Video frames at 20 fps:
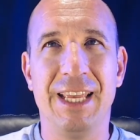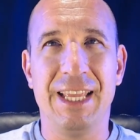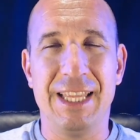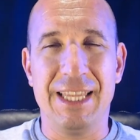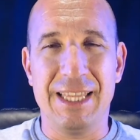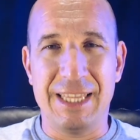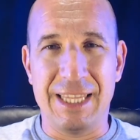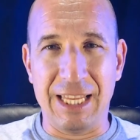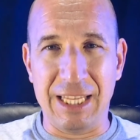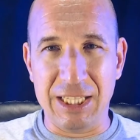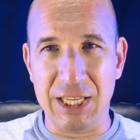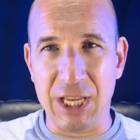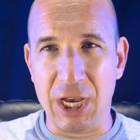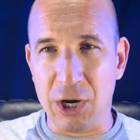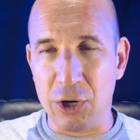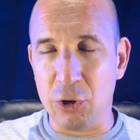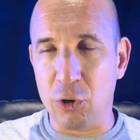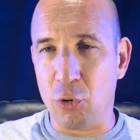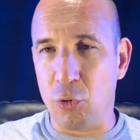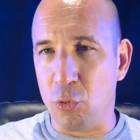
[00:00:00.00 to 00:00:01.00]
the
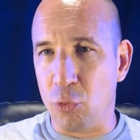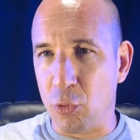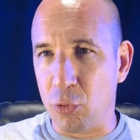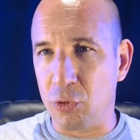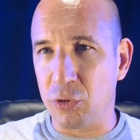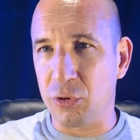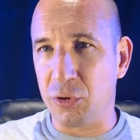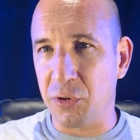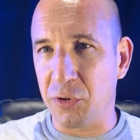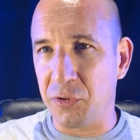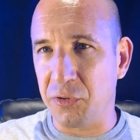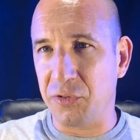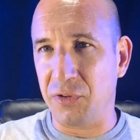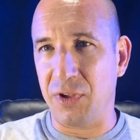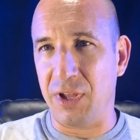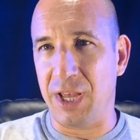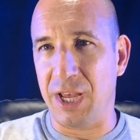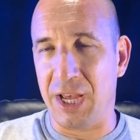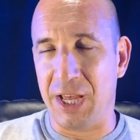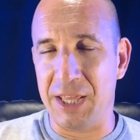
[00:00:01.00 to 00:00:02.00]
young corners
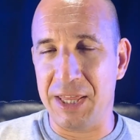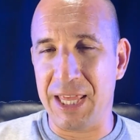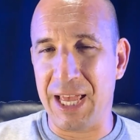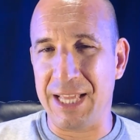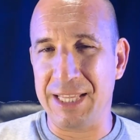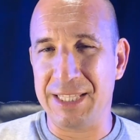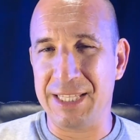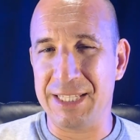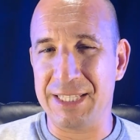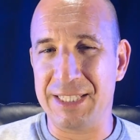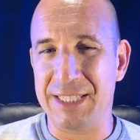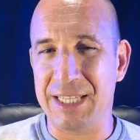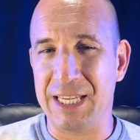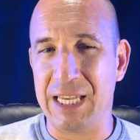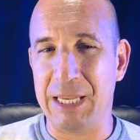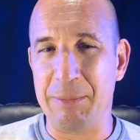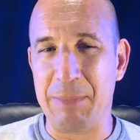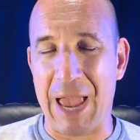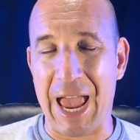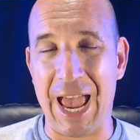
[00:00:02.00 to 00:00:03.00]
that this
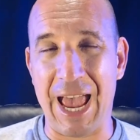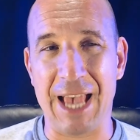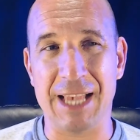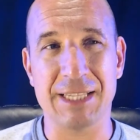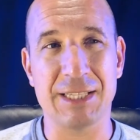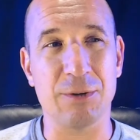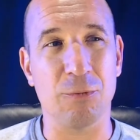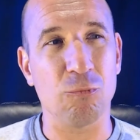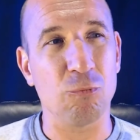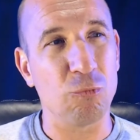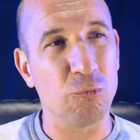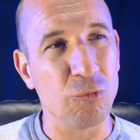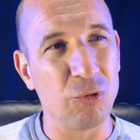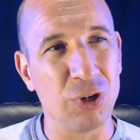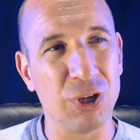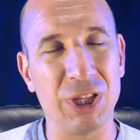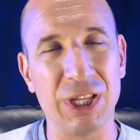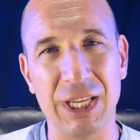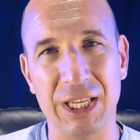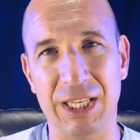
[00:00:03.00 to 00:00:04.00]
team has
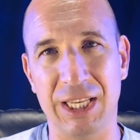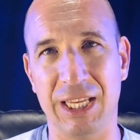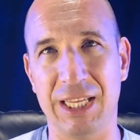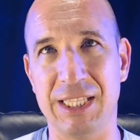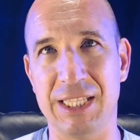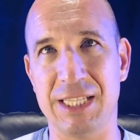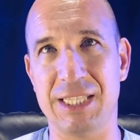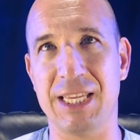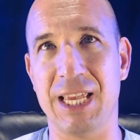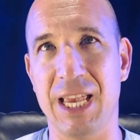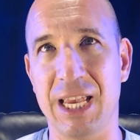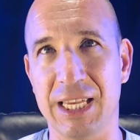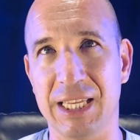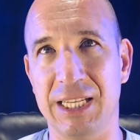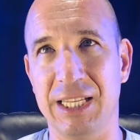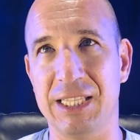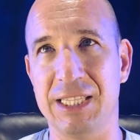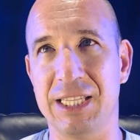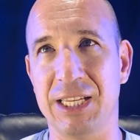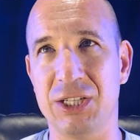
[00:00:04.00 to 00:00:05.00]
really need to take an
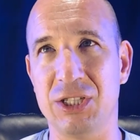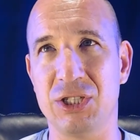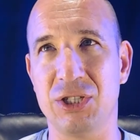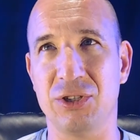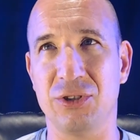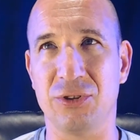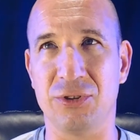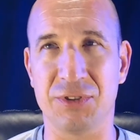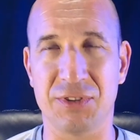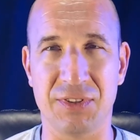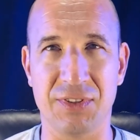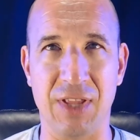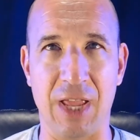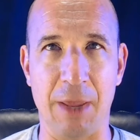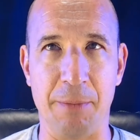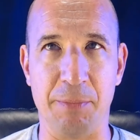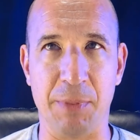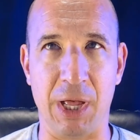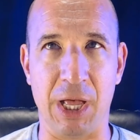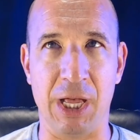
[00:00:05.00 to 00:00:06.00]
additional
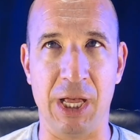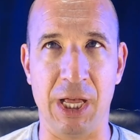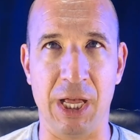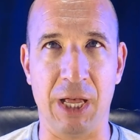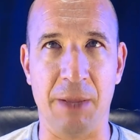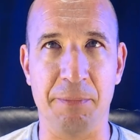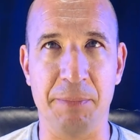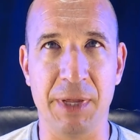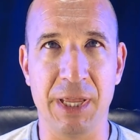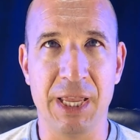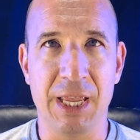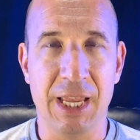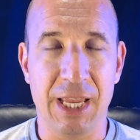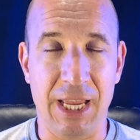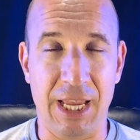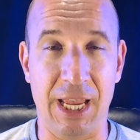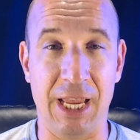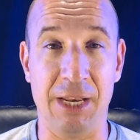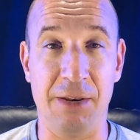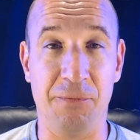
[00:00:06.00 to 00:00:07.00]
step up.
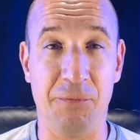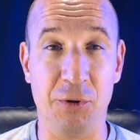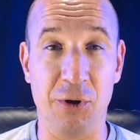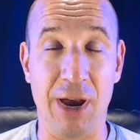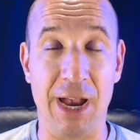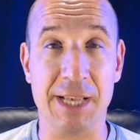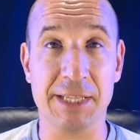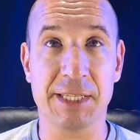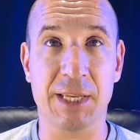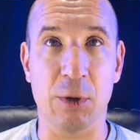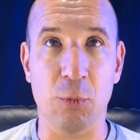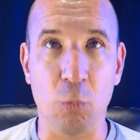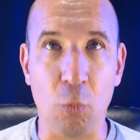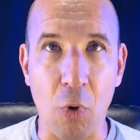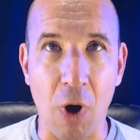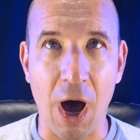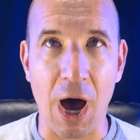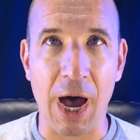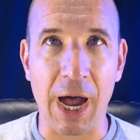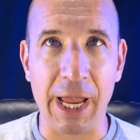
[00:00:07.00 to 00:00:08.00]
And if you're asking
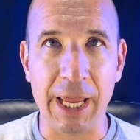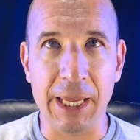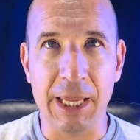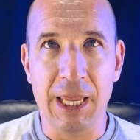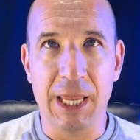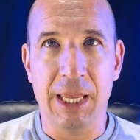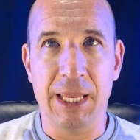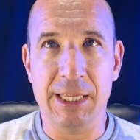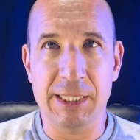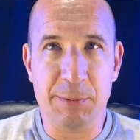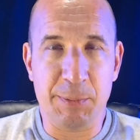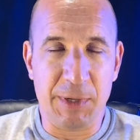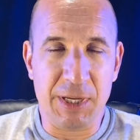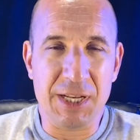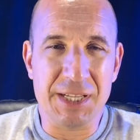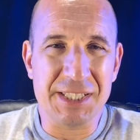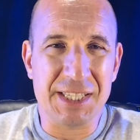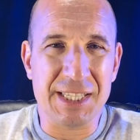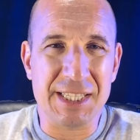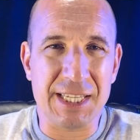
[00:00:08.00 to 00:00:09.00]
why, it's
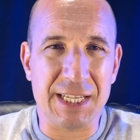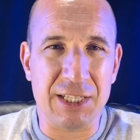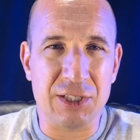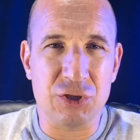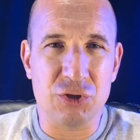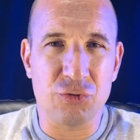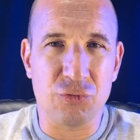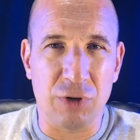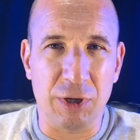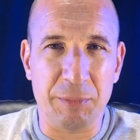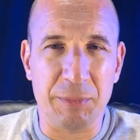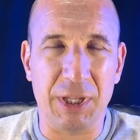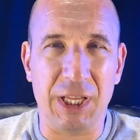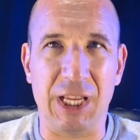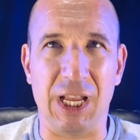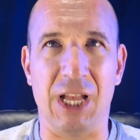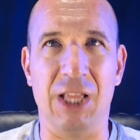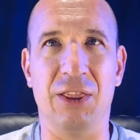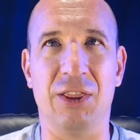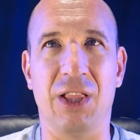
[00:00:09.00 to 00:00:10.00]
because it's extremely
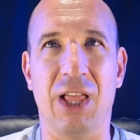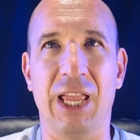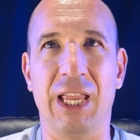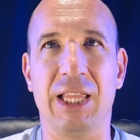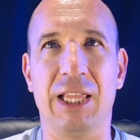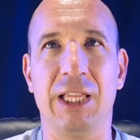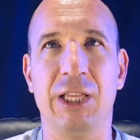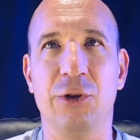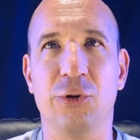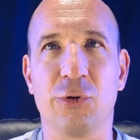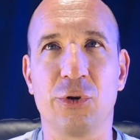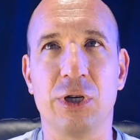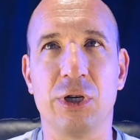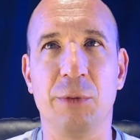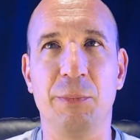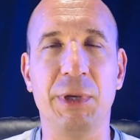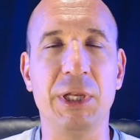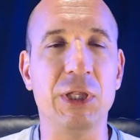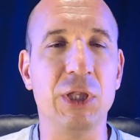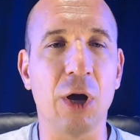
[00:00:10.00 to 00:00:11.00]
unlikely you're going to
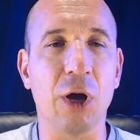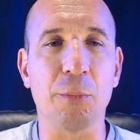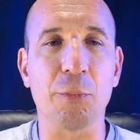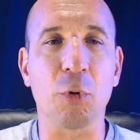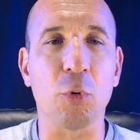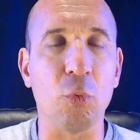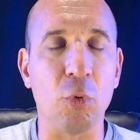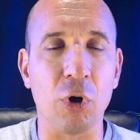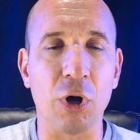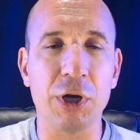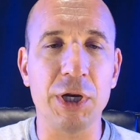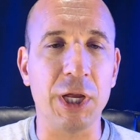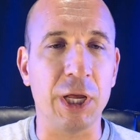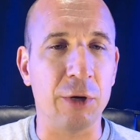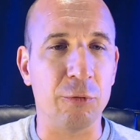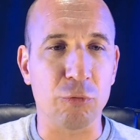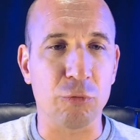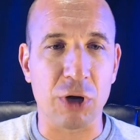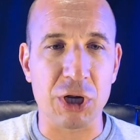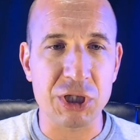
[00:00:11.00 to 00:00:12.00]
be number one
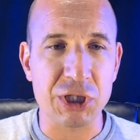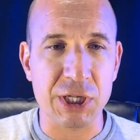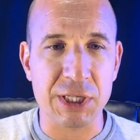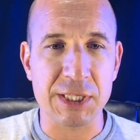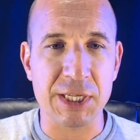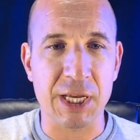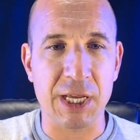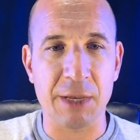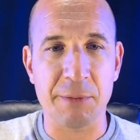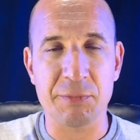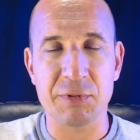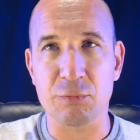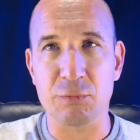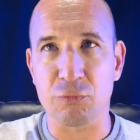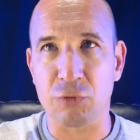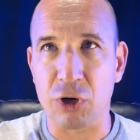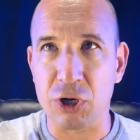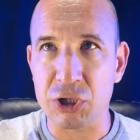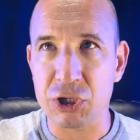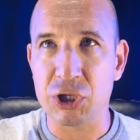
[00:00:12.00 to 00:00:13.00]
in rush attempts,
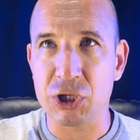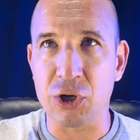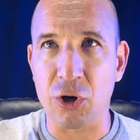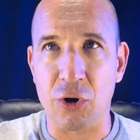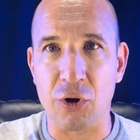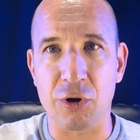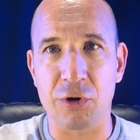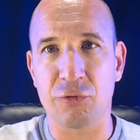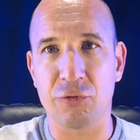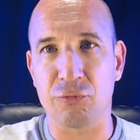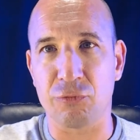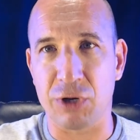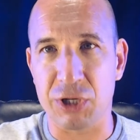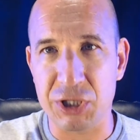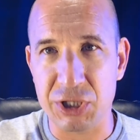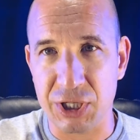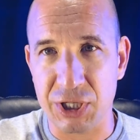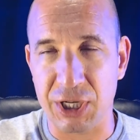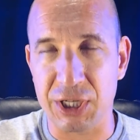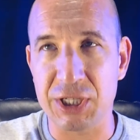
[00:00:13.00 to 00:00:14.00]
rush yards,
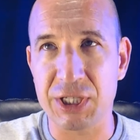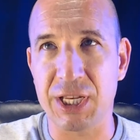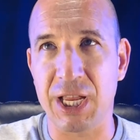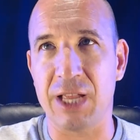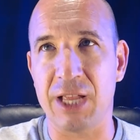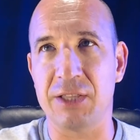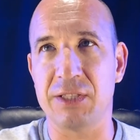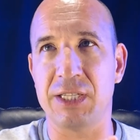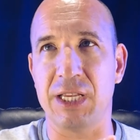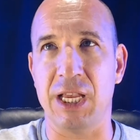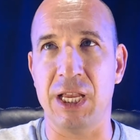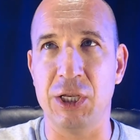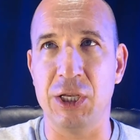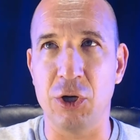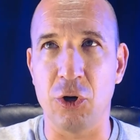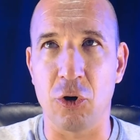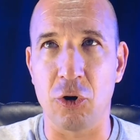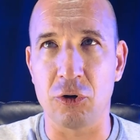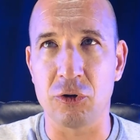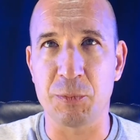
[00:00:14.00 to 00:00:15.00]
rush touchdowns, and
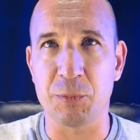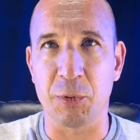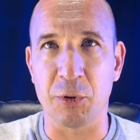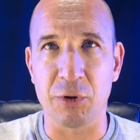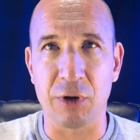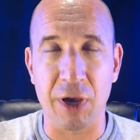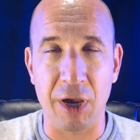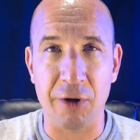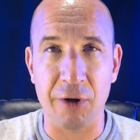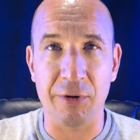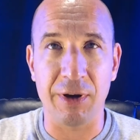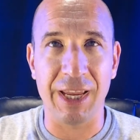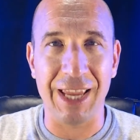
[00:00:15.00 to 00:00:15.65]
yards per carry